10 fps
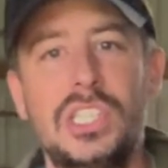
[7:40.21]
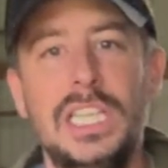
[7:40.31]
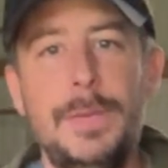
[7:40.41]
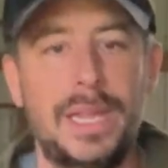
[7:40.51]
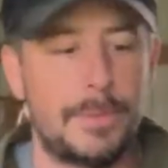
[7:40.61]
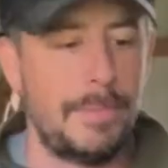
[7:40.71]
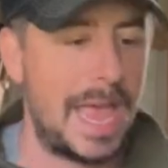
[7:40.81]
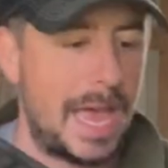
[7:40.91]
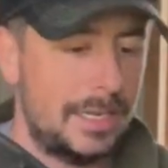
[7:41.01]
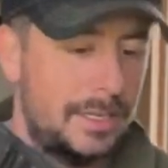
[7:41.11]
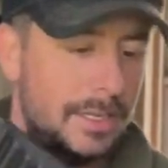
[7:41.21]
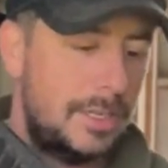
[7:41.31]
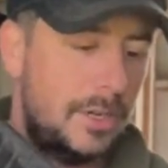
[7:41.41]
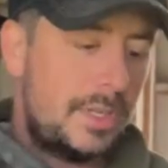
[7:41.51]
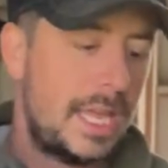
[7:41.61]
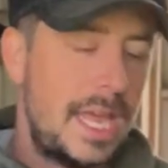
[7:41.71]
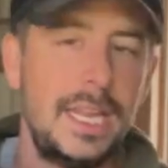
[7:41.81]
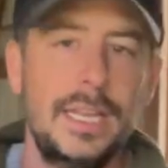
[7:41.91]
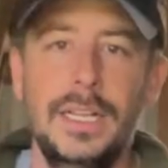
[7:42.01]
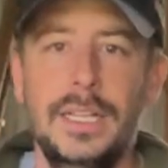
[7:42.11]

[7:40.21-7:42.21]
sleeping mat, okay?